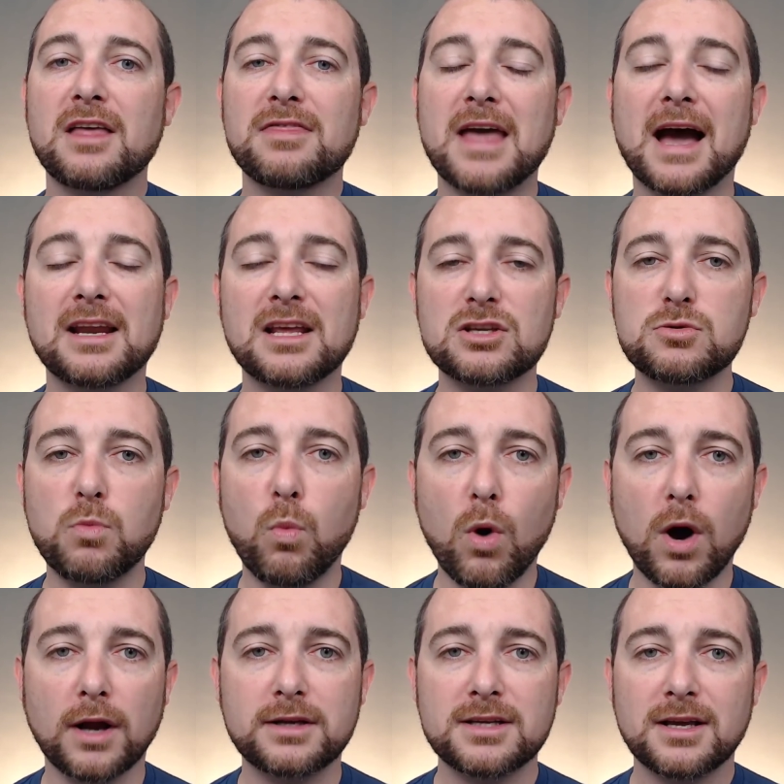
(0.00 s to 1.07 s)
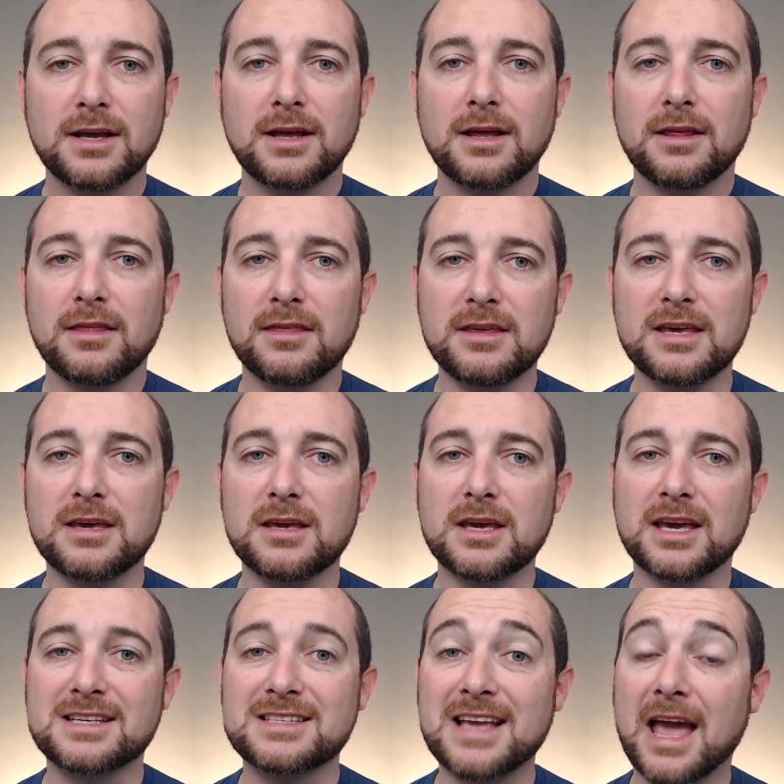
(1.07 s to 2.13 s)
That is what
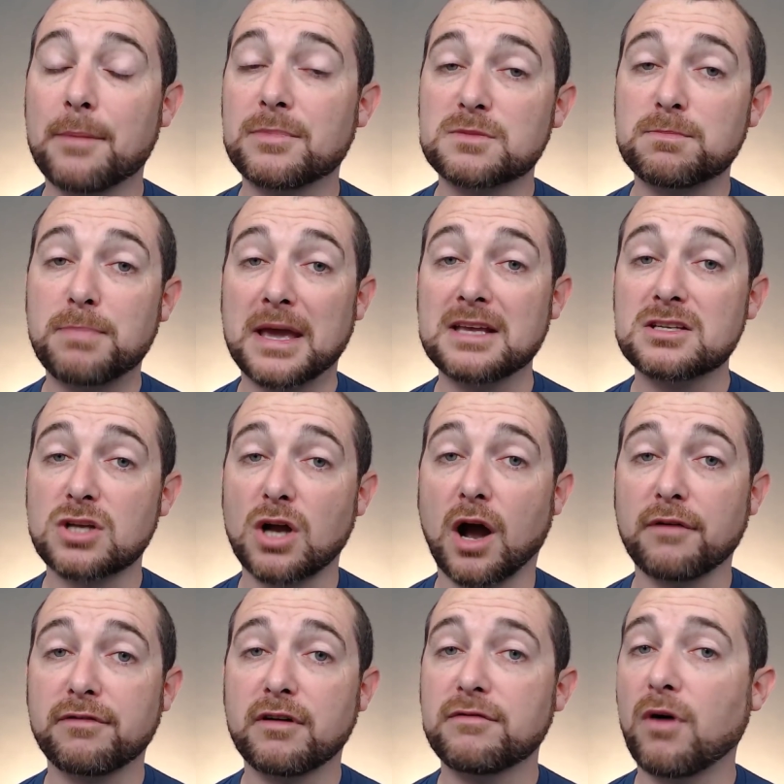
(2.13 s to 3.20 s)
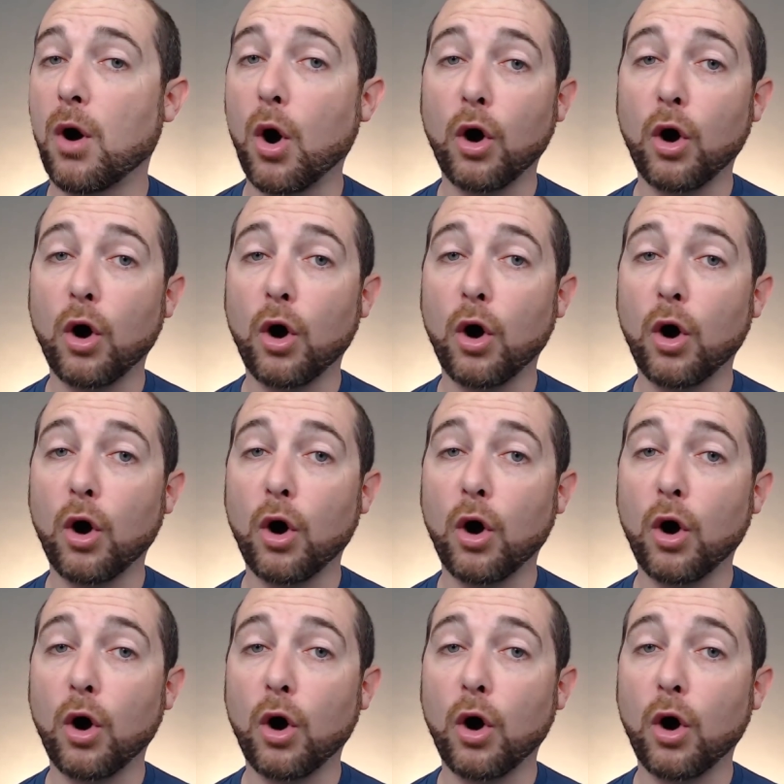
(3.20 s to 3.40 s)
the exam is based off of.